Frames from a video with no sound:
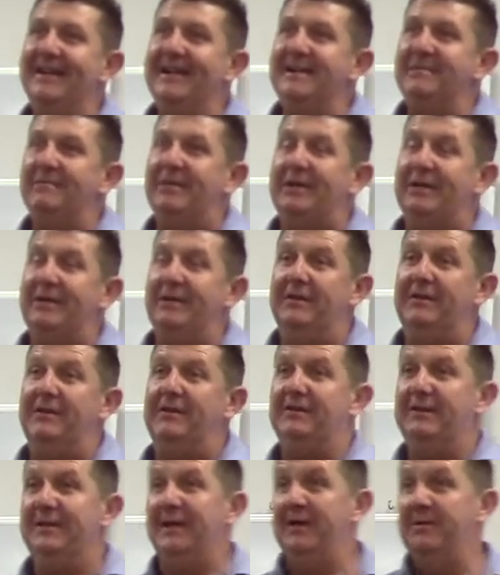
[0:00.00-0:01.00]
But you
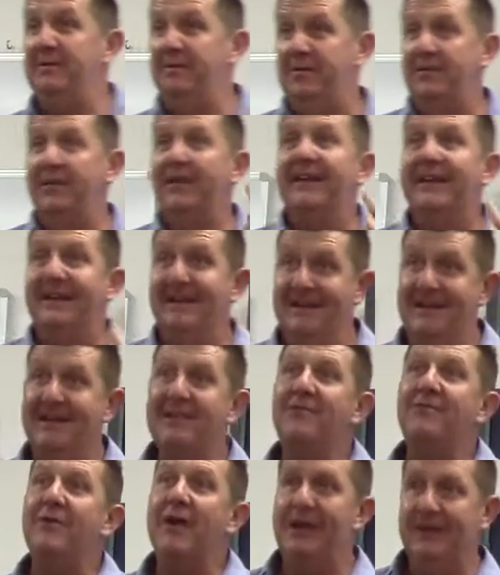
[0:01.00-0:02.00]
don't think
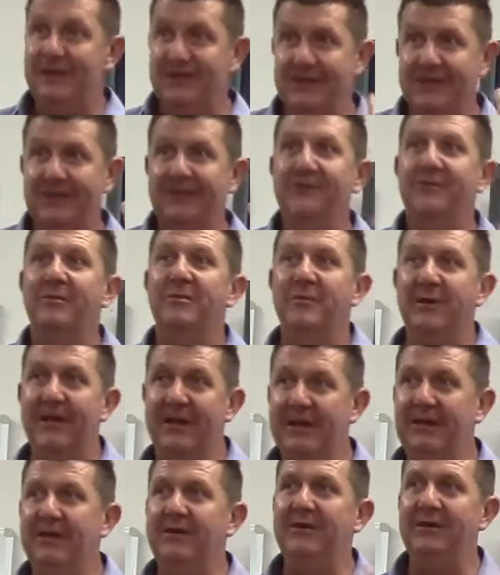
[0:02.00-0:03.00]
irrational
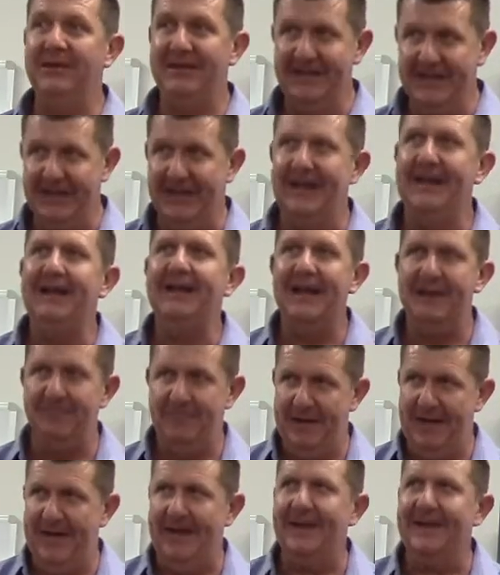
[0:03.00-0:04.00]
when you get a
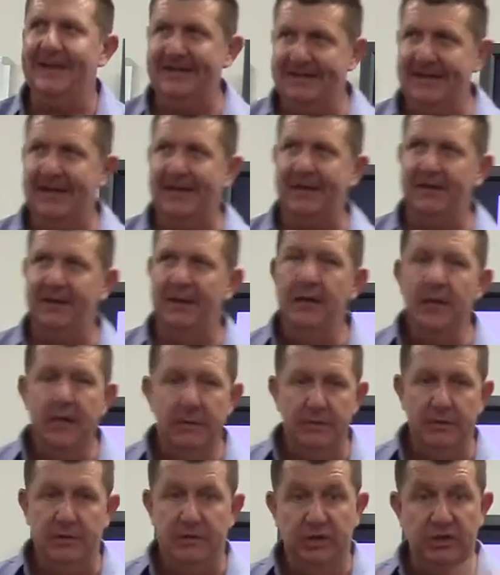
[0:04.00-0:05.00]
panic attack
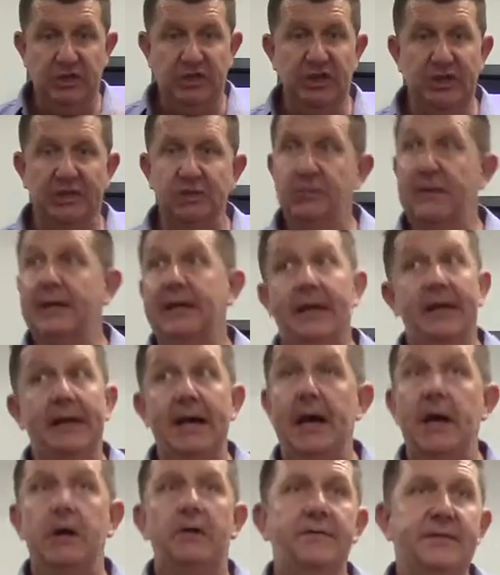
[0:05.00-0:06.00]
because you just want to get
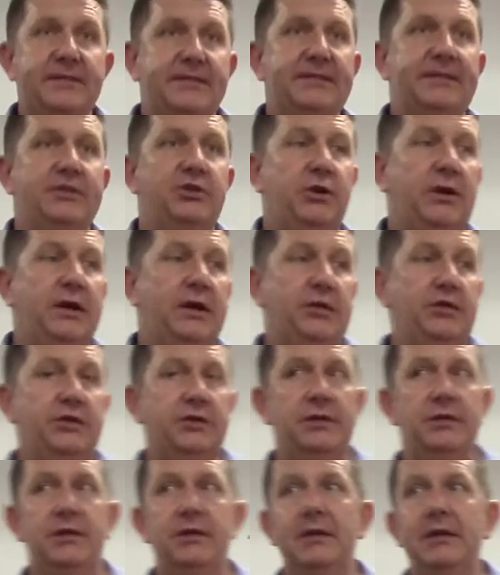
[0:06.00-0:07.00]
out of the
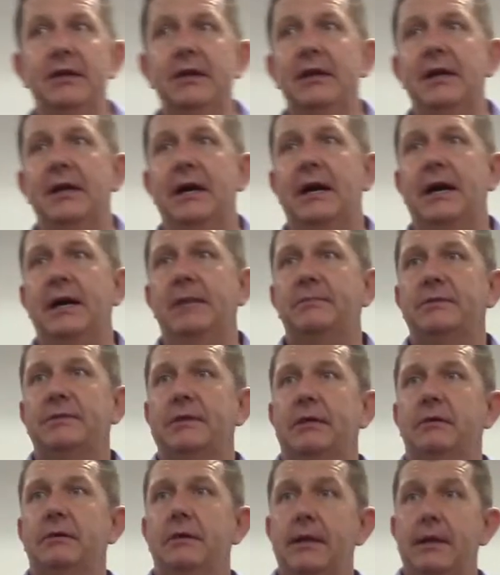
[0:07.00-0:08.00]
situation.
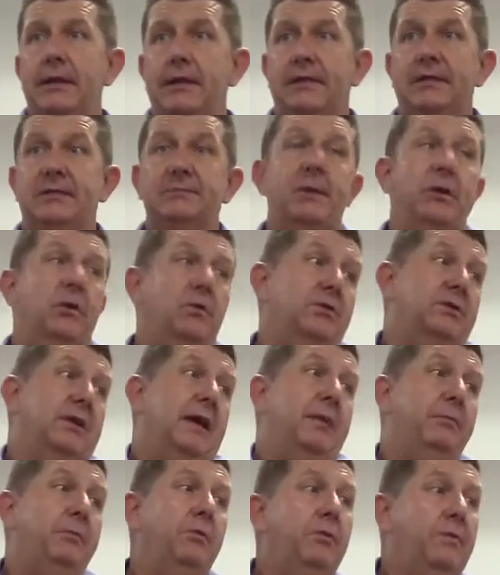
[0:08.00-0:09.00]
So this might also
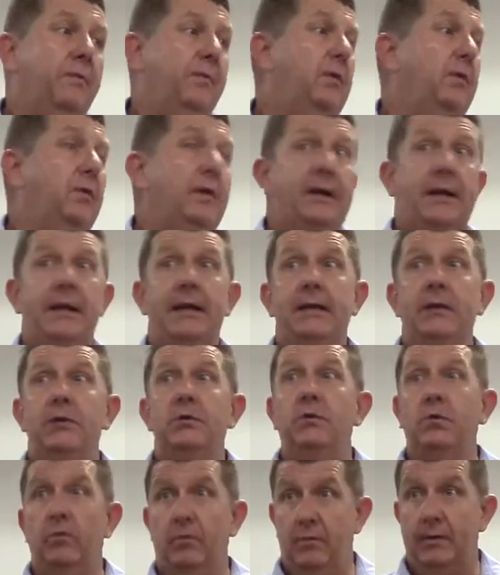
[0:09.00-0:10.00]
happen with you in
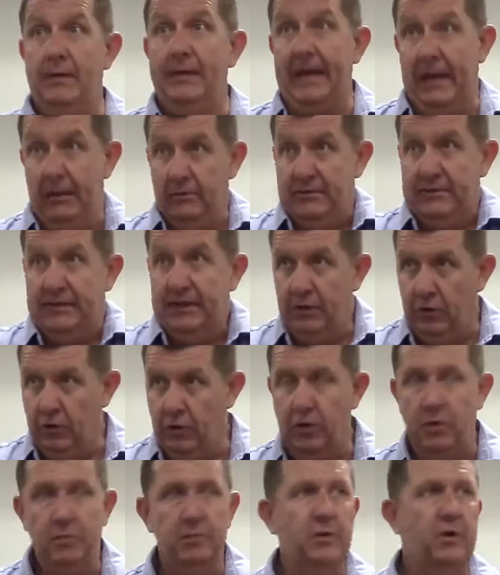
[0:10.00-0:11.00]
your counseling
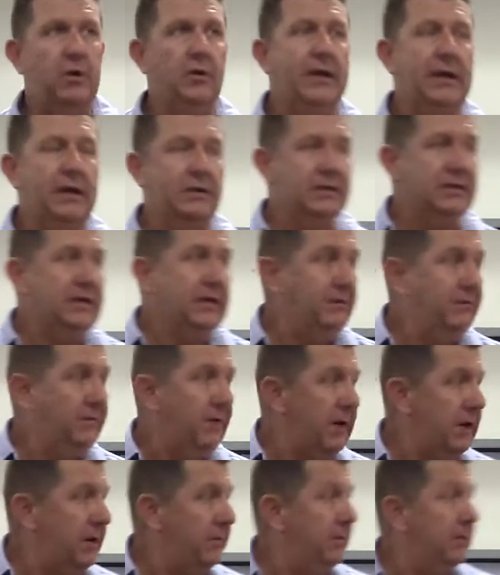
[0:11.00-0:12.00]
room or your counseling
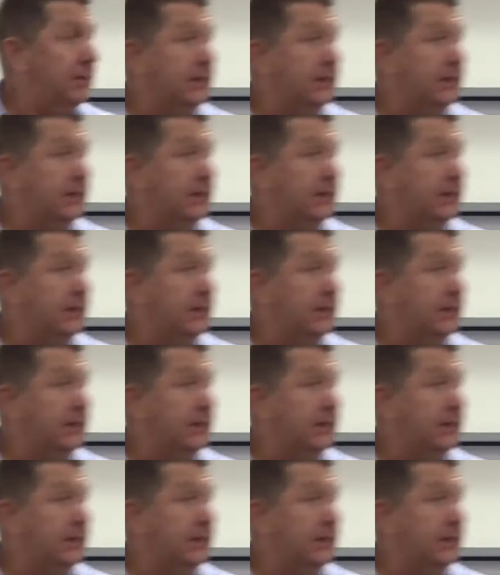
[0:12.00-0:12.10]
environment.